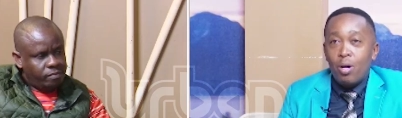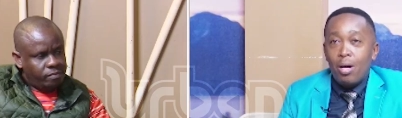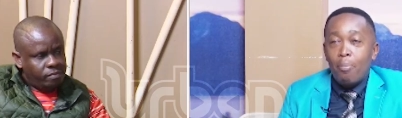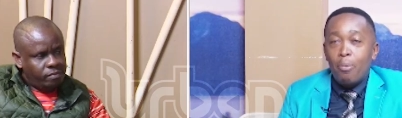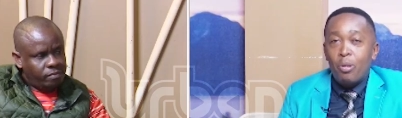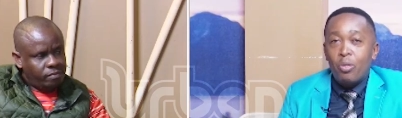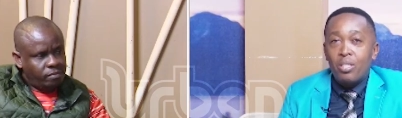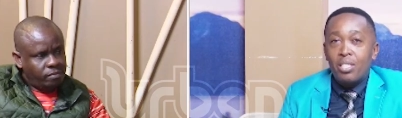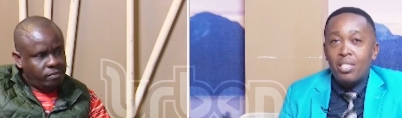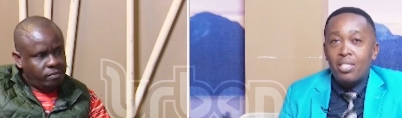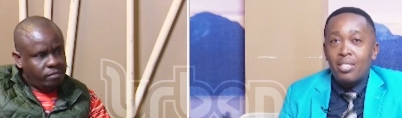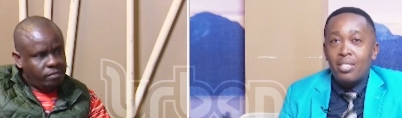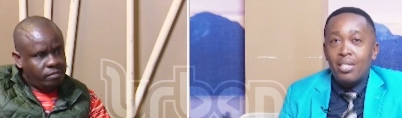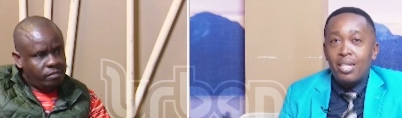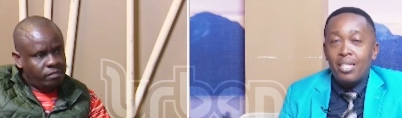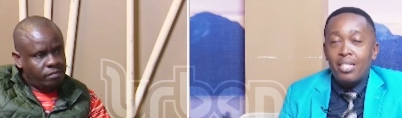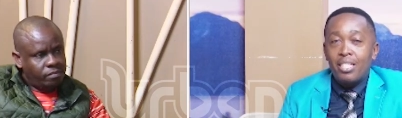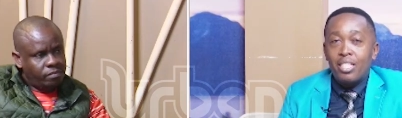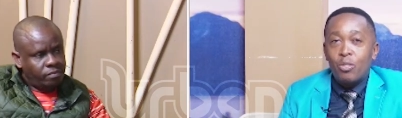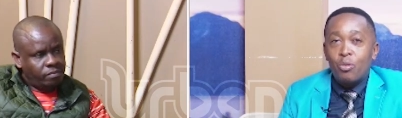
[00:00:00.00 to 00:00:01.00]
Speaker 1: about this
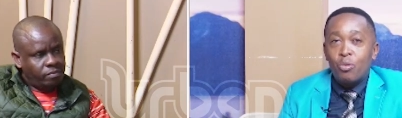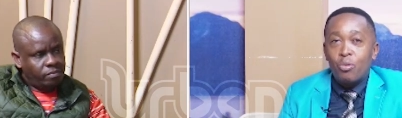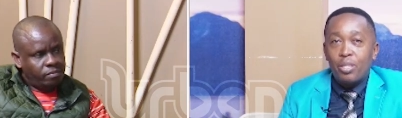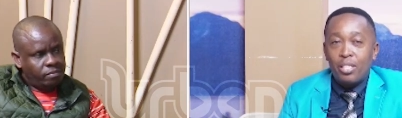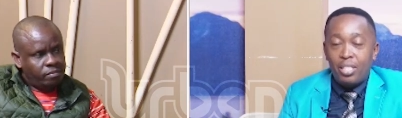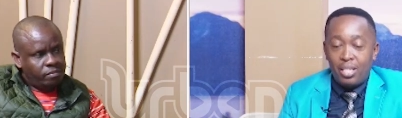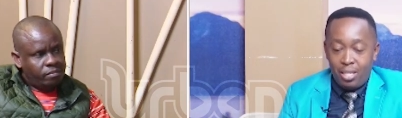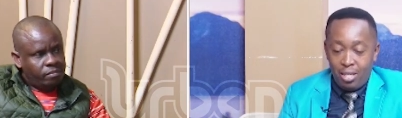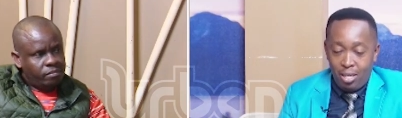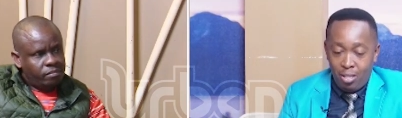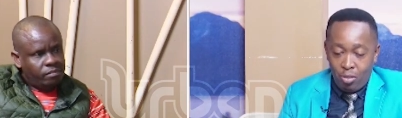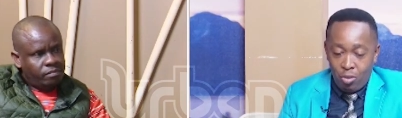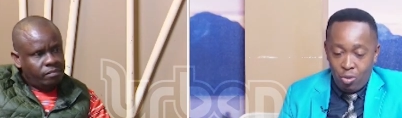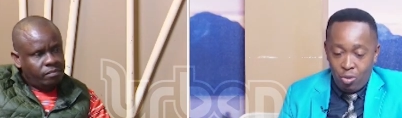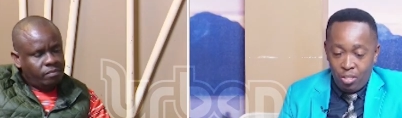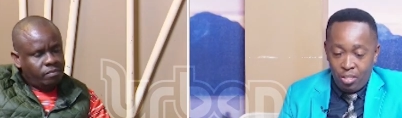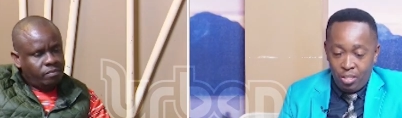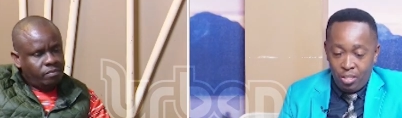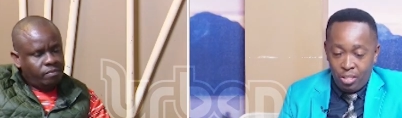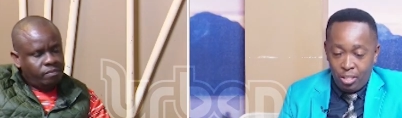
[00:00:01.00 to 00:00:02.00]
degree,
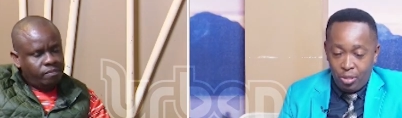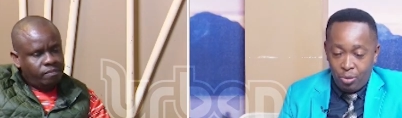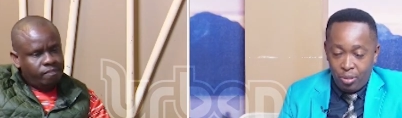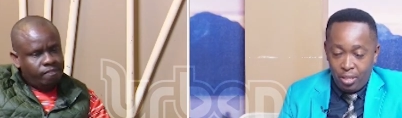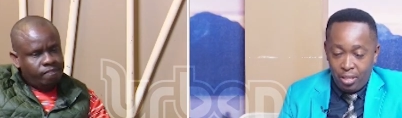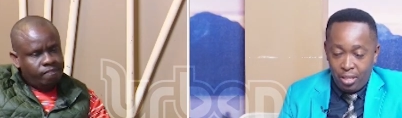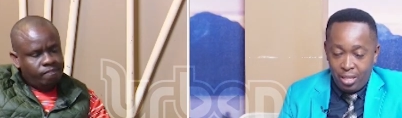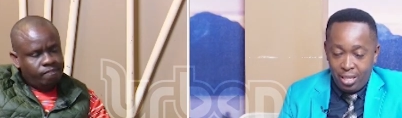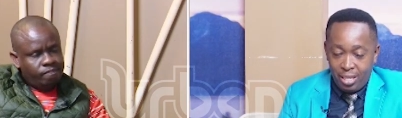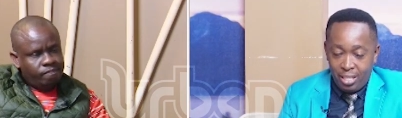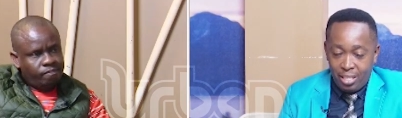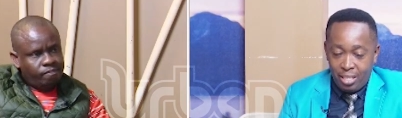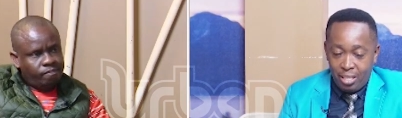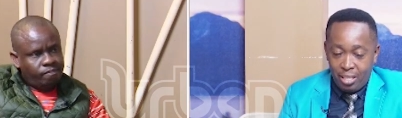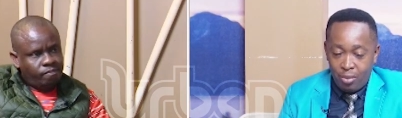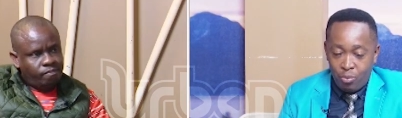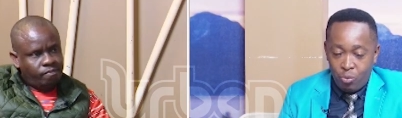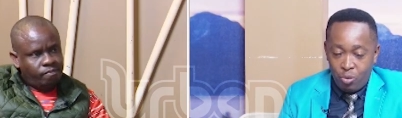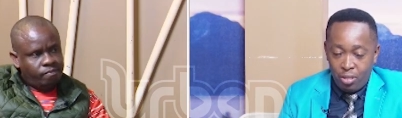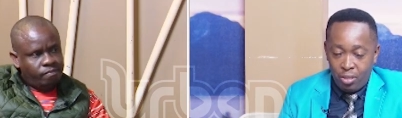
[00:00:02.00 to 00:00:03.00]
honorary degree that
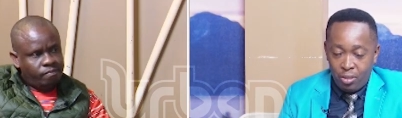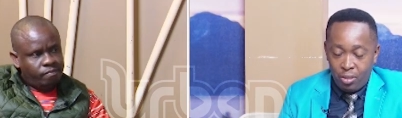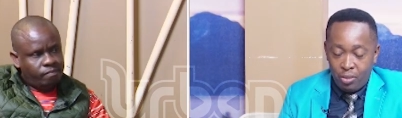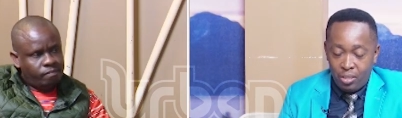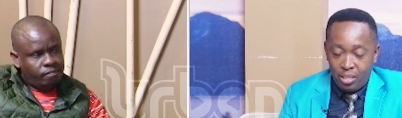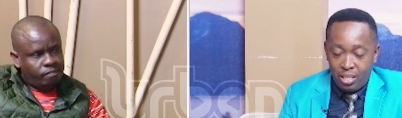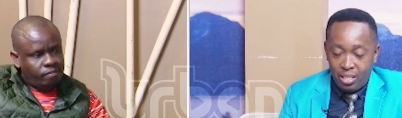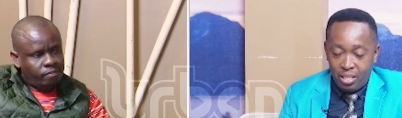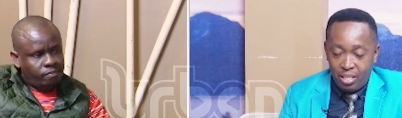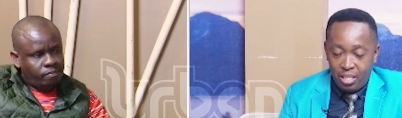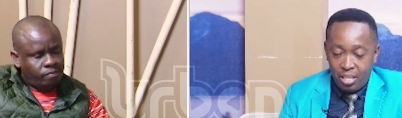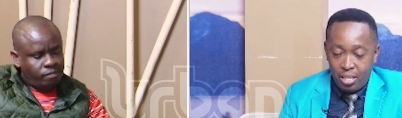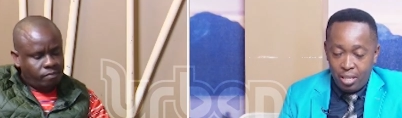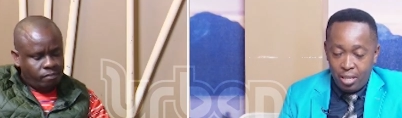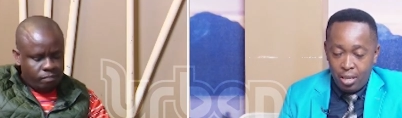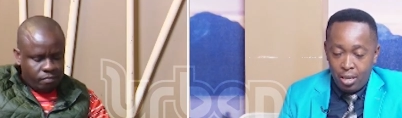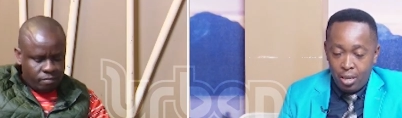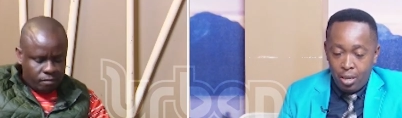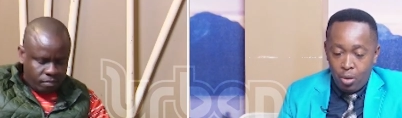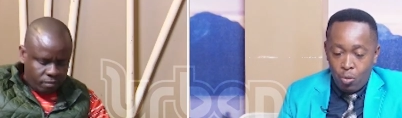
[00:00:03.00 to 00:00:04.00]
he recently
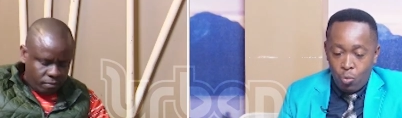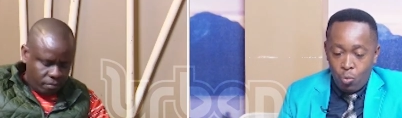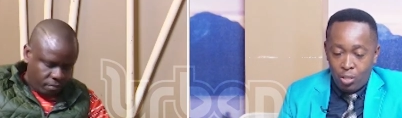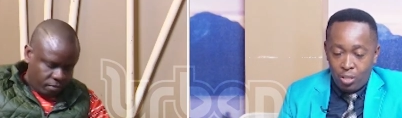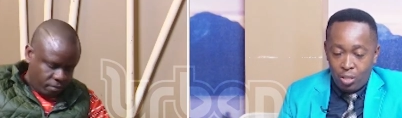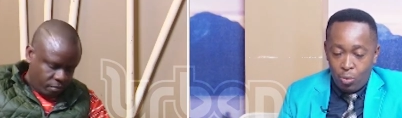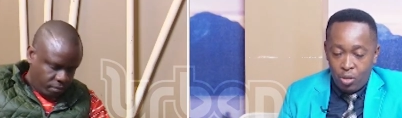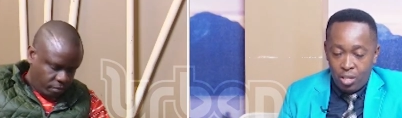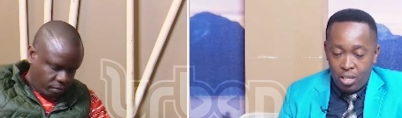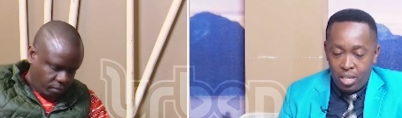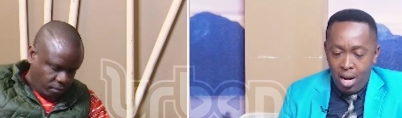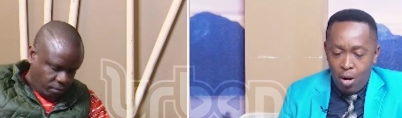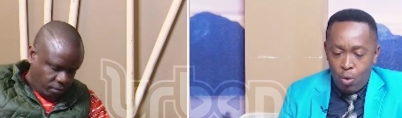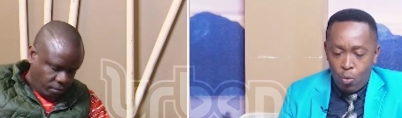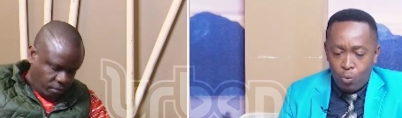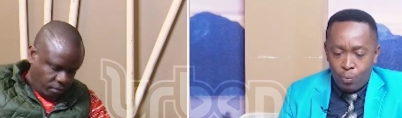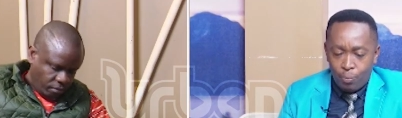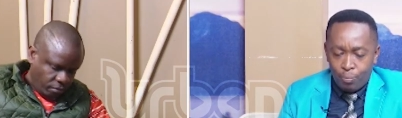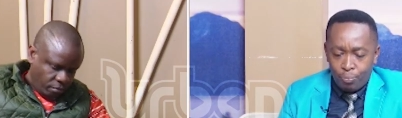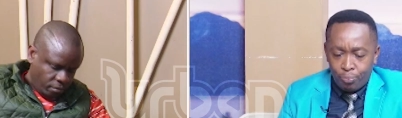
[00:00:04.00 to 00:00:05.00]
was awarded.
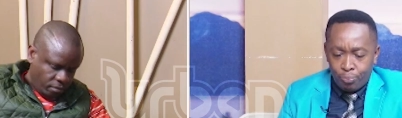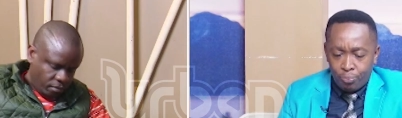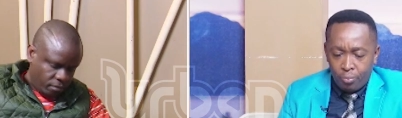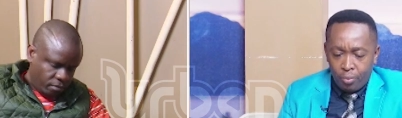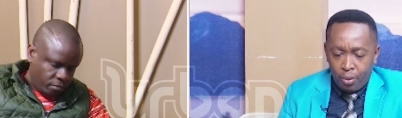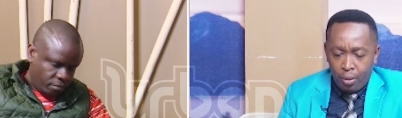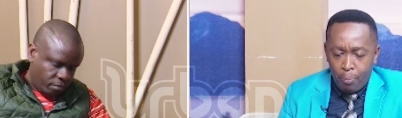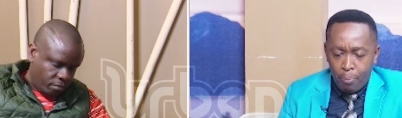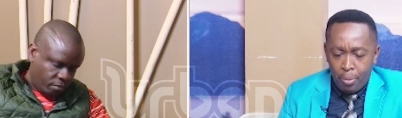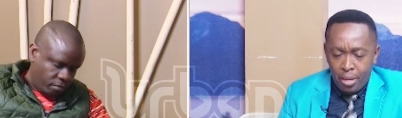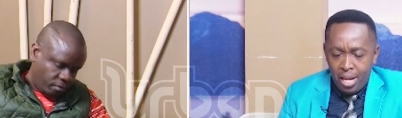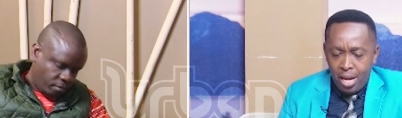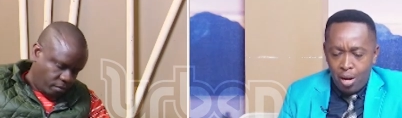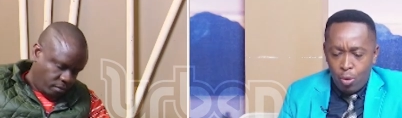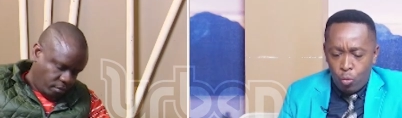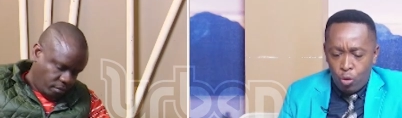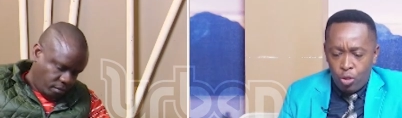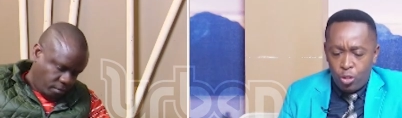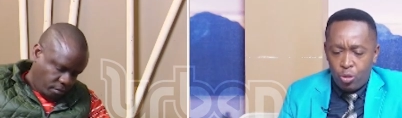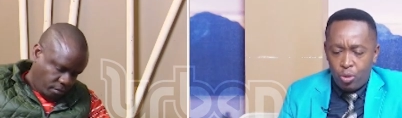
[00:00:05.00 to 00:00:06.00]
Now, many are
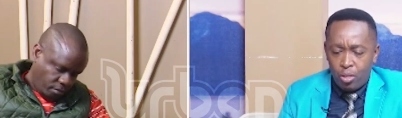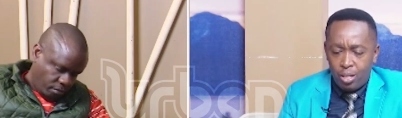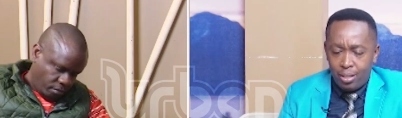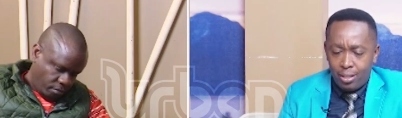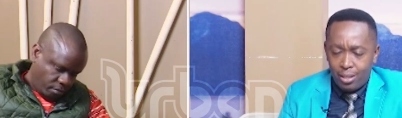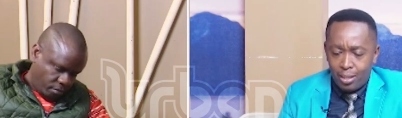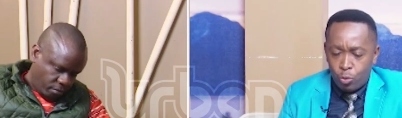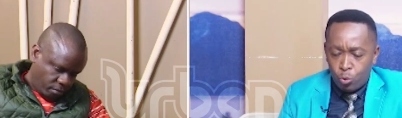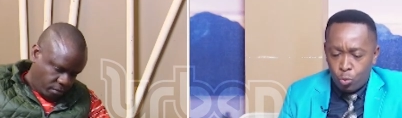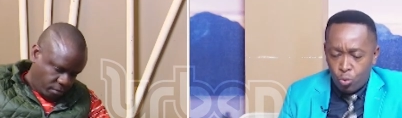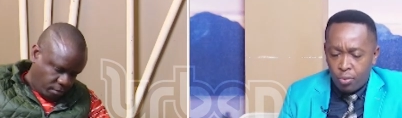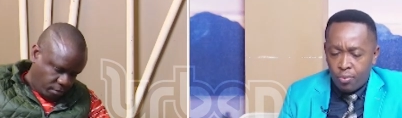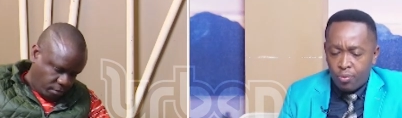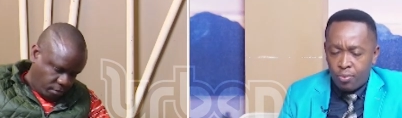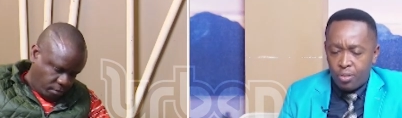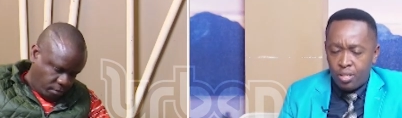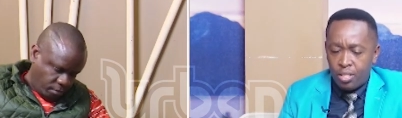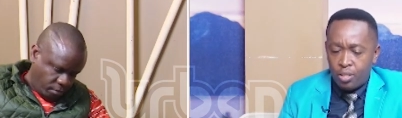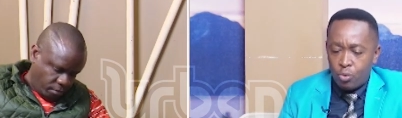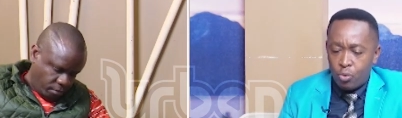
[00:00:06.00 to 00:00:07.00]
questioning the
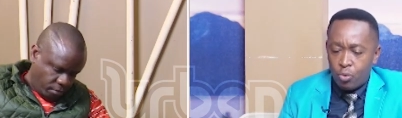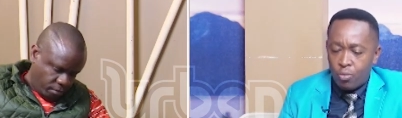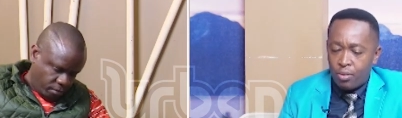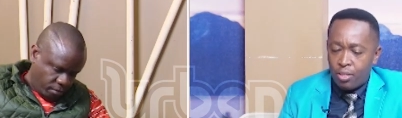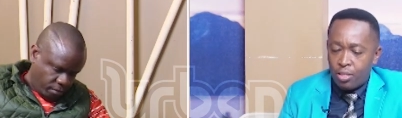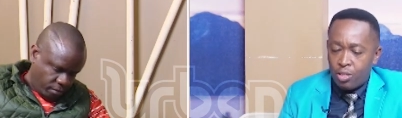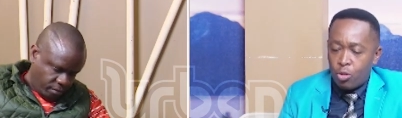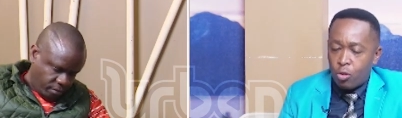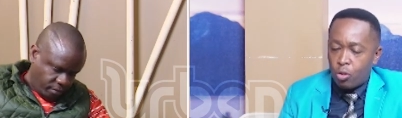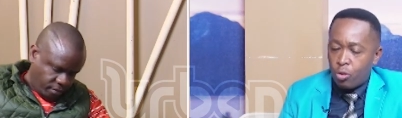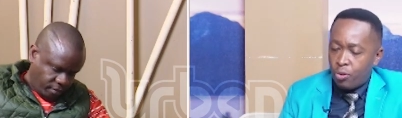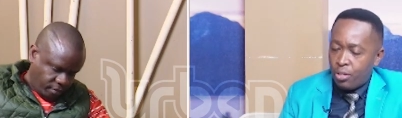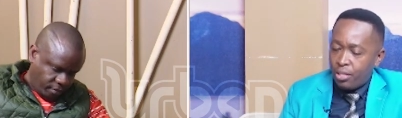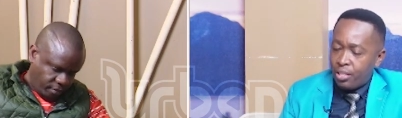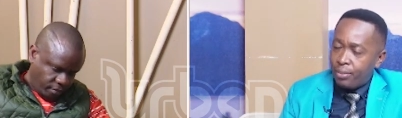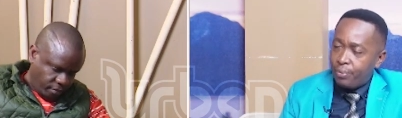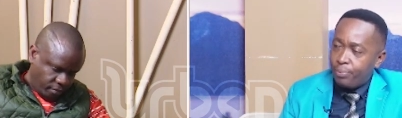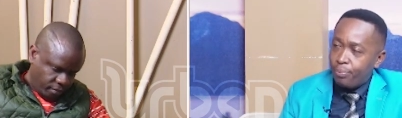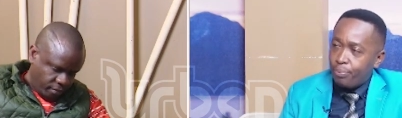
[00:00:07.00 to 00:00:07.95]
truthfulness of this doctorate.